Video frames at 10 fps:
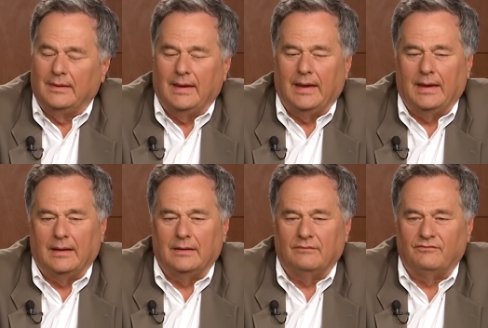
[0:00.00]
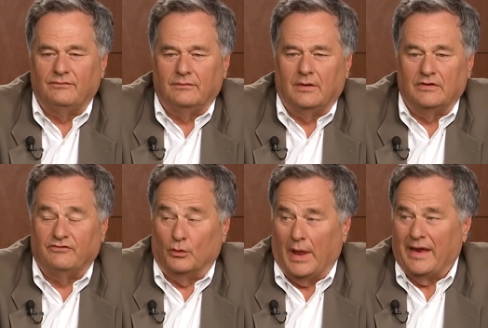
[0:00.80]
And
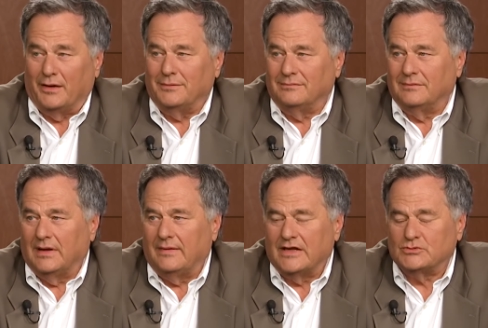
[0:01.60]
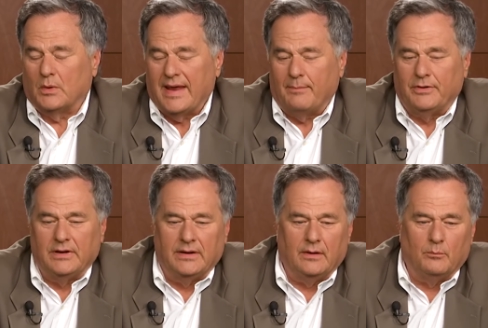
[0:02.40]
if you let it, and that's what happened
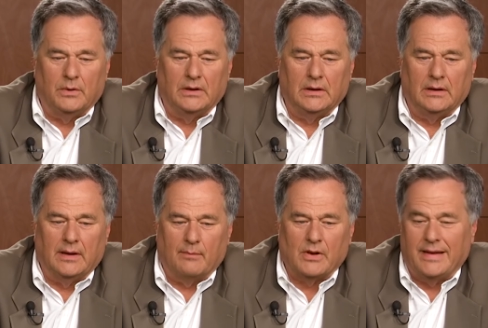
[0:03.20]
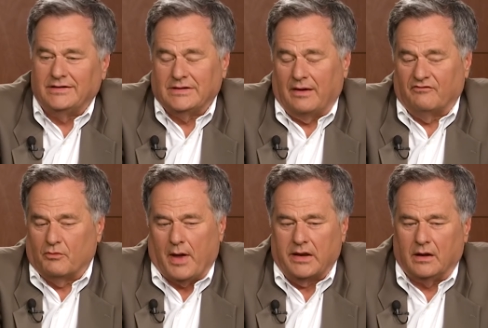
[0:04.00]
to him. But I'm glad that
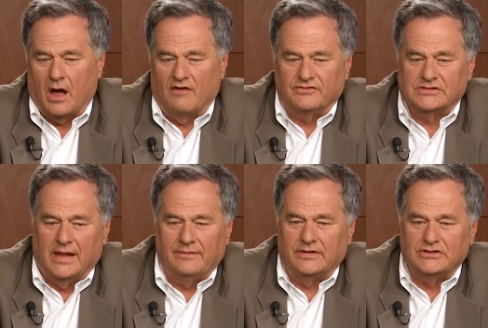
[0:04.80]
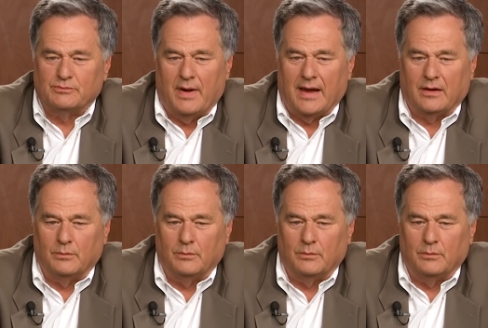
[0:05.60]
everybody in golf is glad that he's back.